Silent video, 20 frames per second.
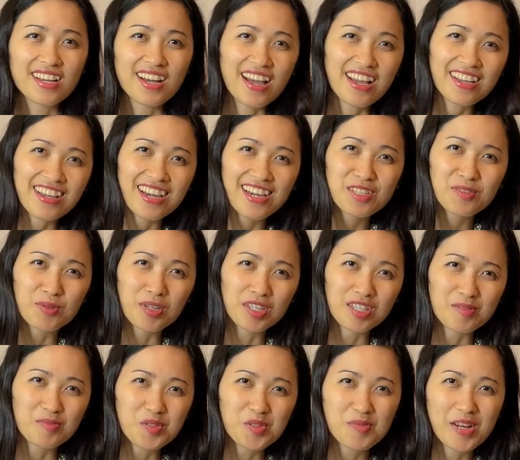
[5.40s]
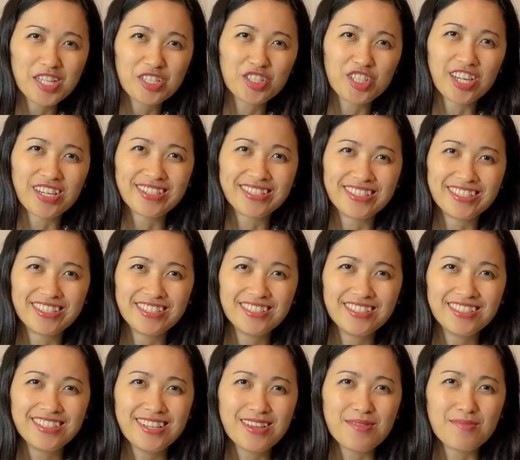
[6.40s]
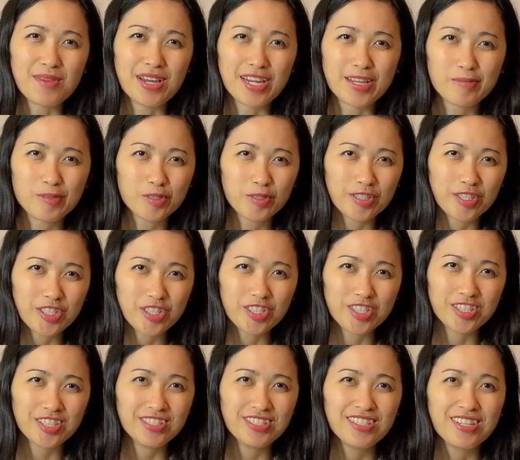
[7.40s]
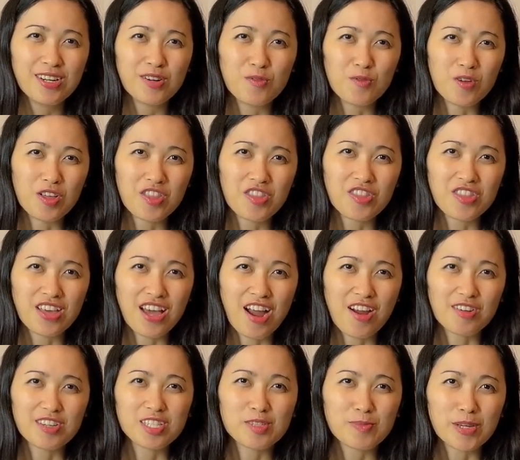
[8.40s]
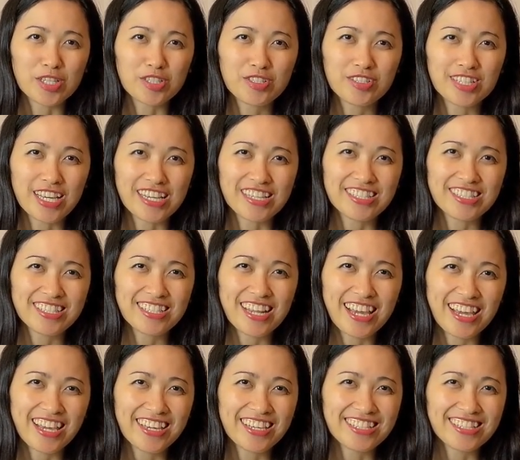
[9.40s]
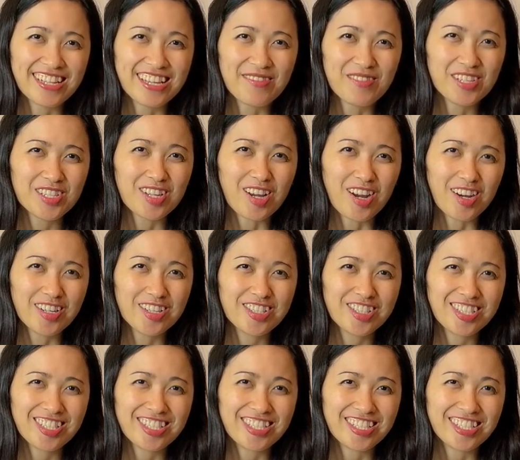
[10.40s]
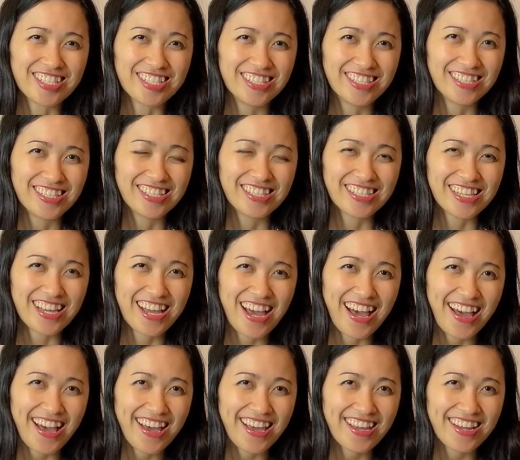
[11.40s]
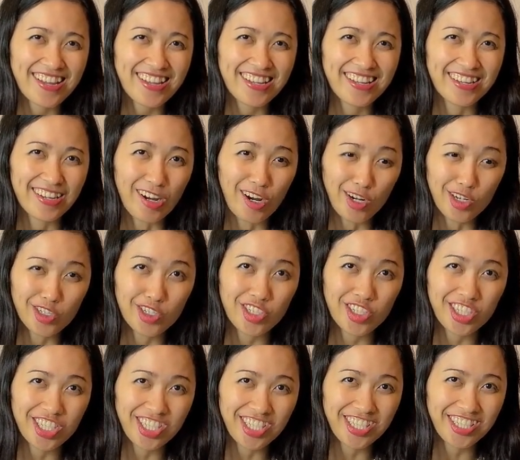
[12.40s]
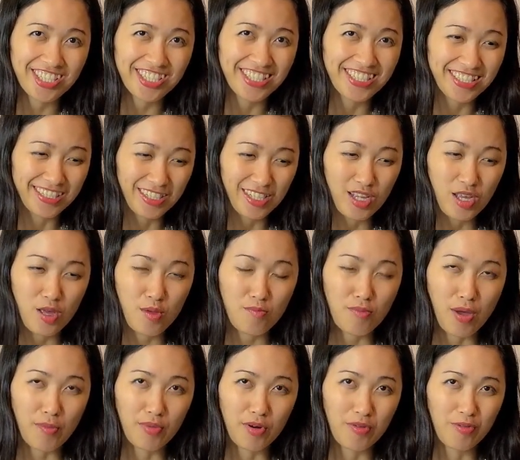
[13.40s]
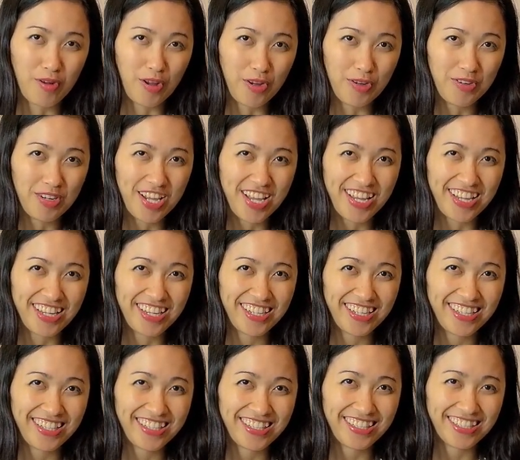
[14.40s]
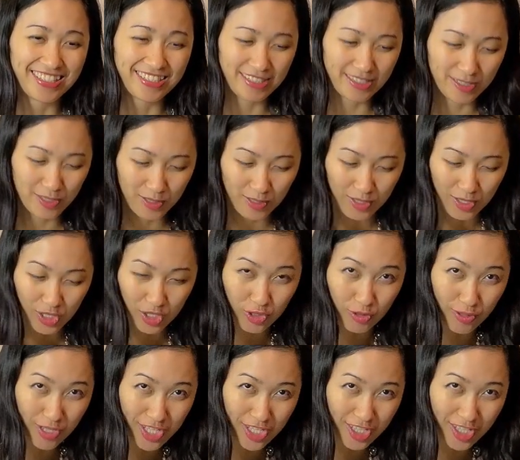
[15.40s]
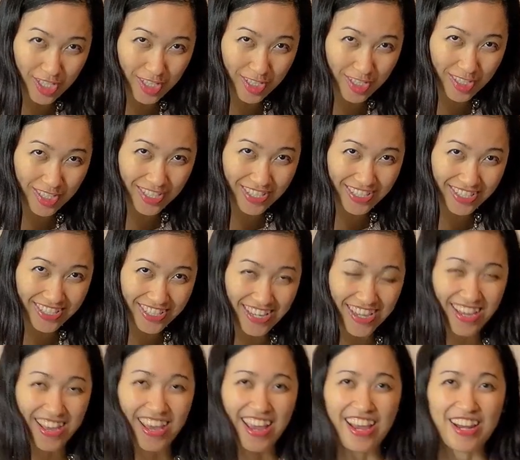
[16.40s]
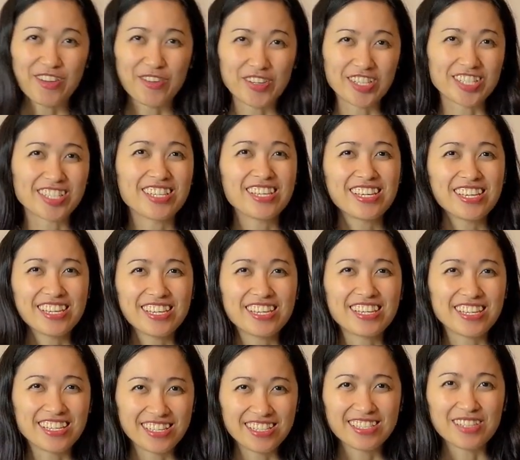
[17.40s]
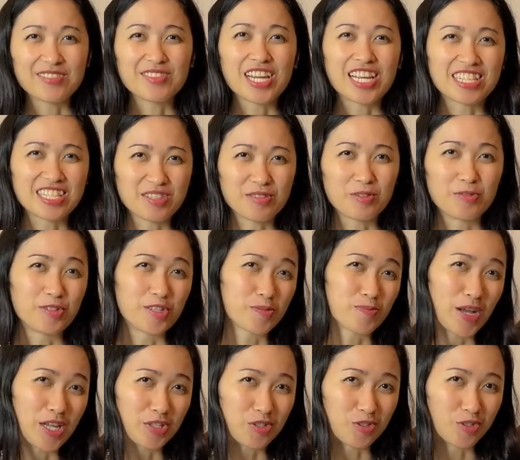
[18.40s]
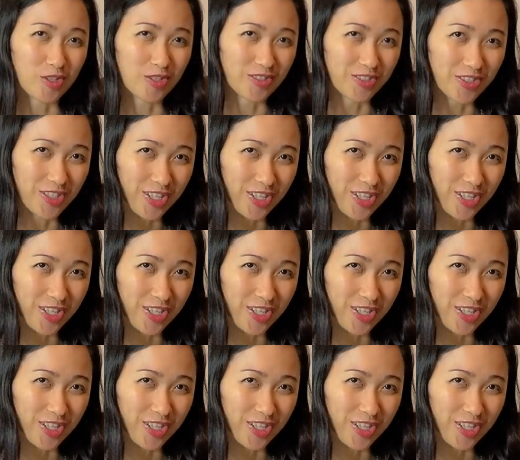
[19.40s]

Hi guys, welcome to my channel. My name is Rachel with our special guest today. His name is Archie. Say hi, Archie. Pepperoni. Treats. Anyways, sometimes he will respond to certain